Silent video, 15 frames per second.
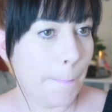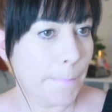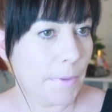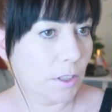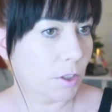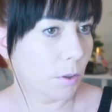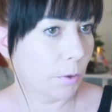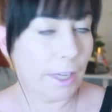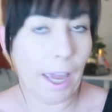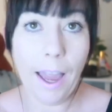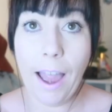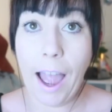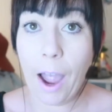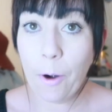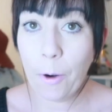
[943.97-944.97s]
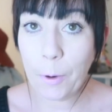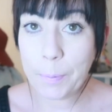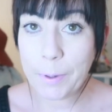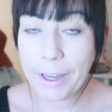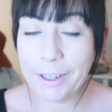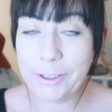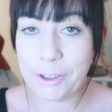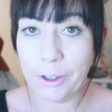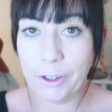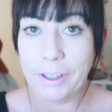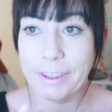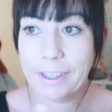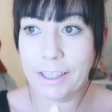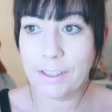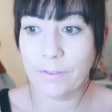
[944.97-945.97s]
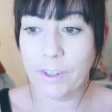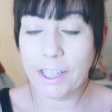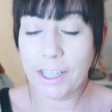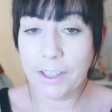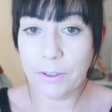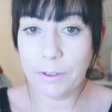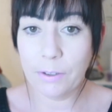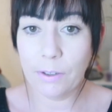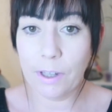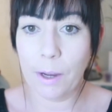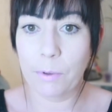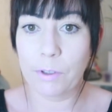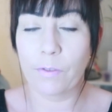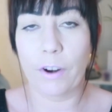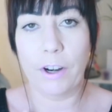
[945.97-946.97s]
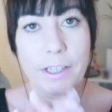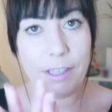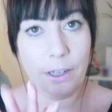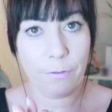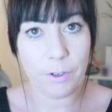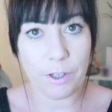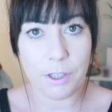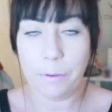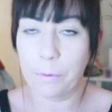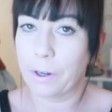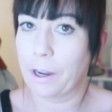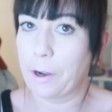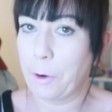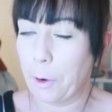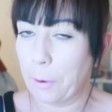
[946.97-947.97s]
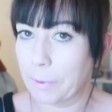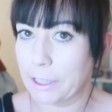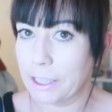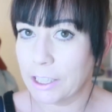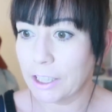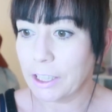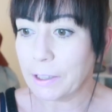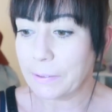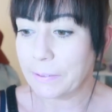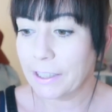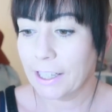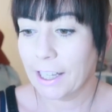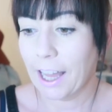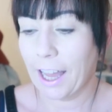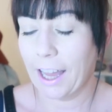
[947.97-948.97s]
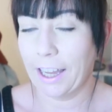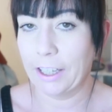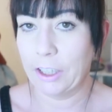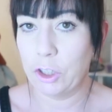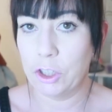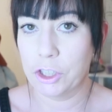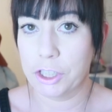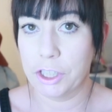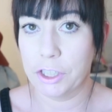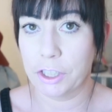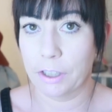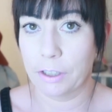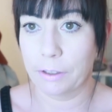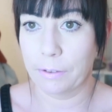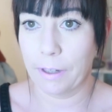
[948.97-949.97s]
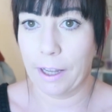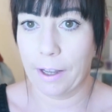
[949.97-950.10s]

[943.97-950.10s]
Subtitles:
So yeah, I hope you enjoyed this video. It was very different to what I normally do. I usually do